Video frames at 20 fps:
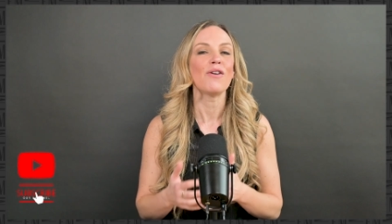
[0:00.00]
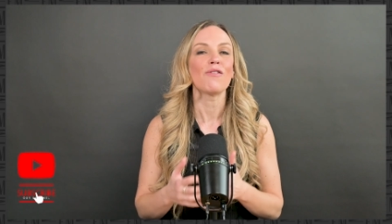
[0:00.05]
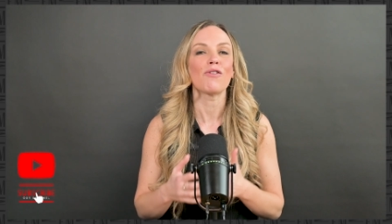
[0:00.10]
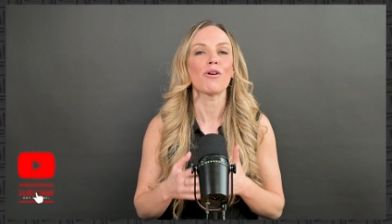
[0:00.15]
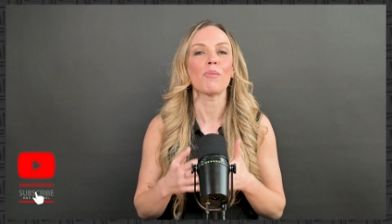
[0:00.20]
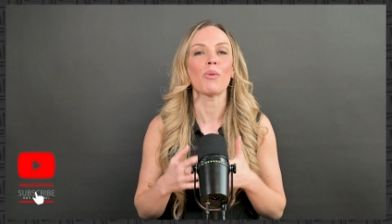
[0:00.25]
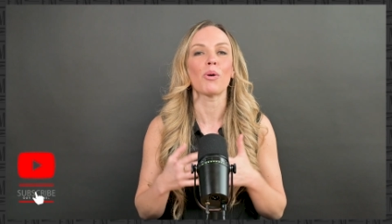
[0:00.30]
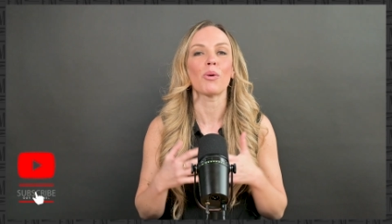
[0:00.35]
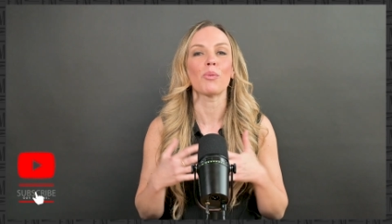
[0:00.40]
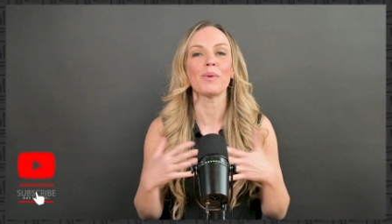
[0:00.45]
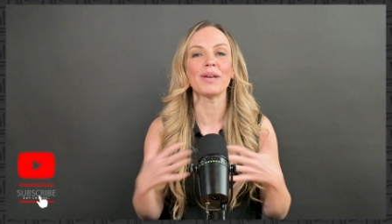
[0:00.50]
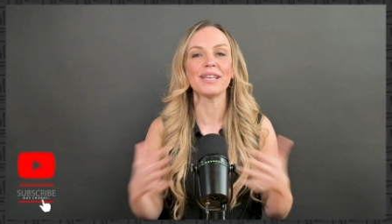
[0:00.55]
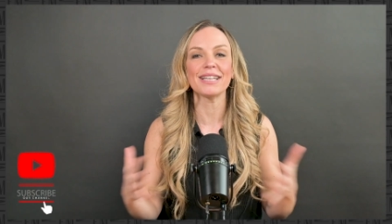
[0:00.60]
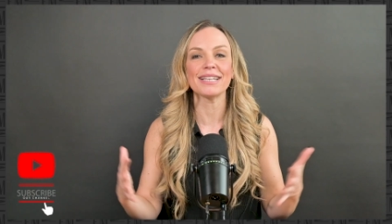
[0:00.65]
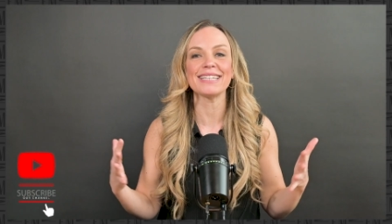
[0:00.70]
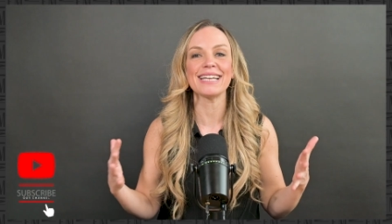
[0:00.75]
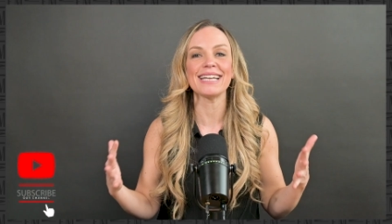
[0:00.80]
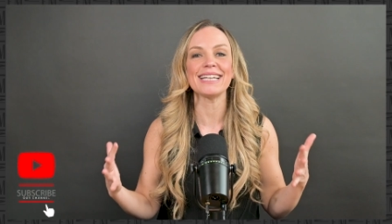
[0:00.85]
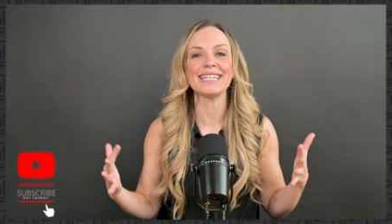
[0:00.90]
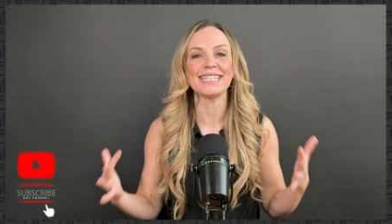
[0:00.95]
for more real
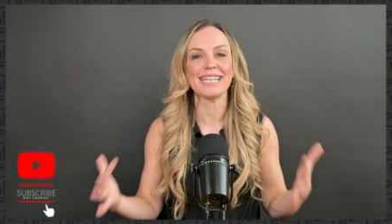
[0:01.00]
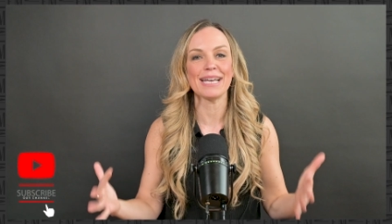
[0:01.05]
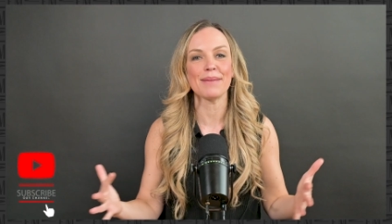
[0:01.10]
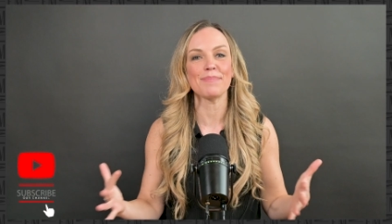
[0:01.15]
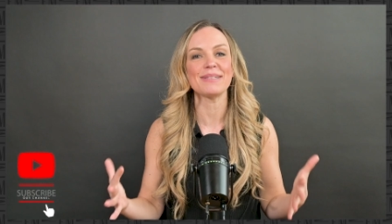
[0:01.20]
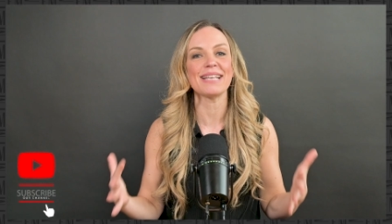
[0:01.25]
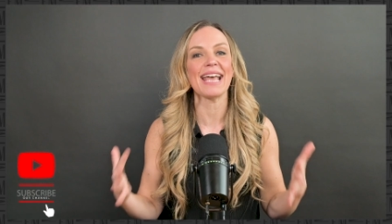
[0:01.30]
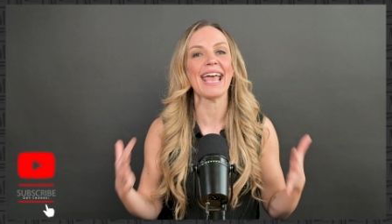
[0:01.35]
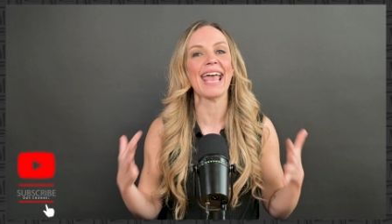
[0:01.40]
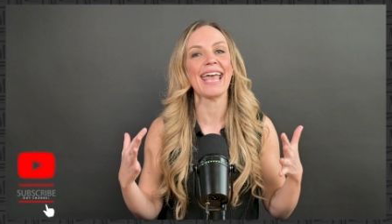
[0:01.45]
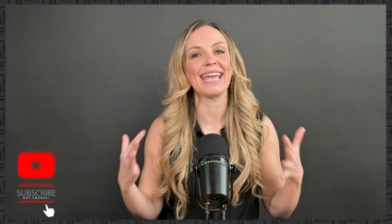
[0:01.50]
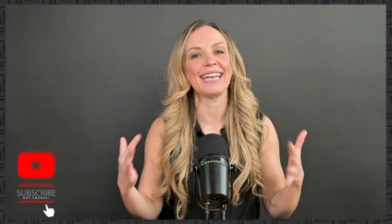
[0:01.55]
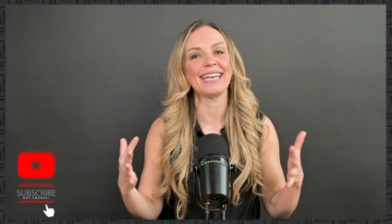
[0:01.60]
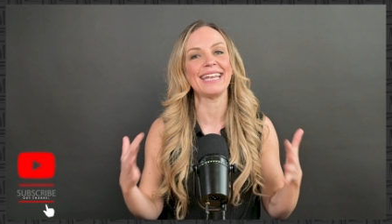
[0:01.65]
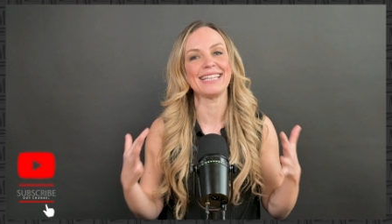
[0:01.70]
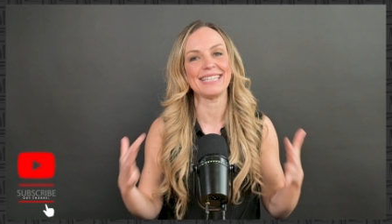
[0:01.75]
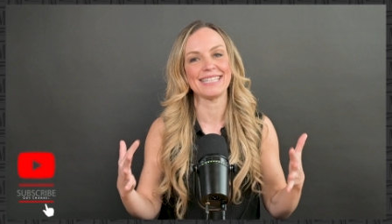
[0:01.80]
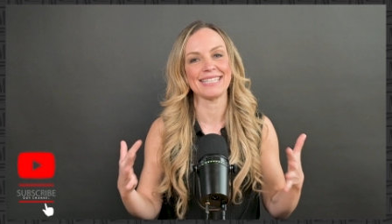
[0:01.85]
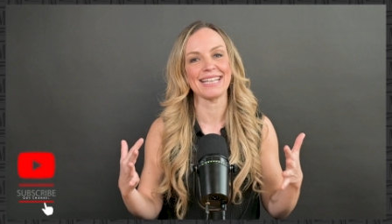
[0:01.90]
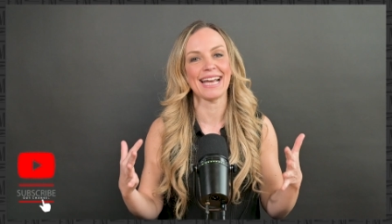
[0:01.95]
estate tips and
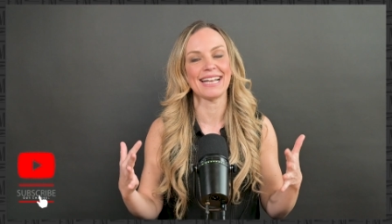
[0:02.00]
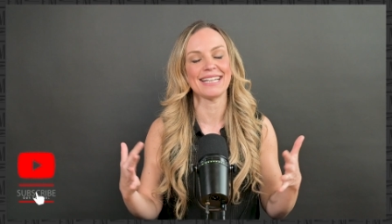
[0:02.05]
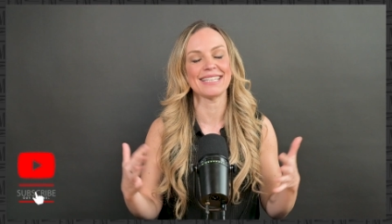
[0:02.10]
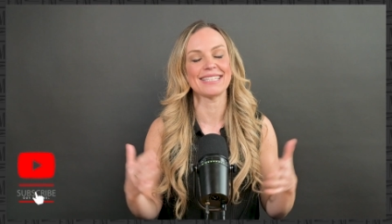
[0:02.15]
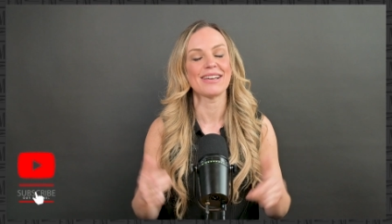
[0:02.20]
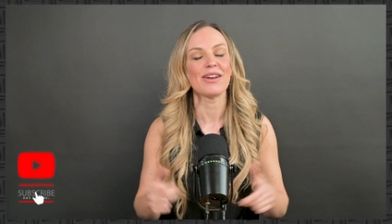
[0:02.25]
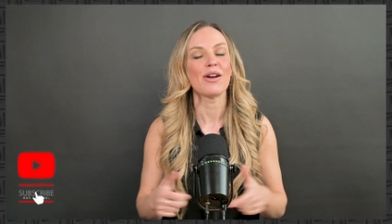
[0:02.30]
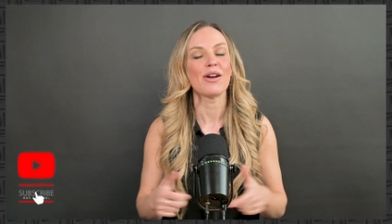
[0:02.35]
insights.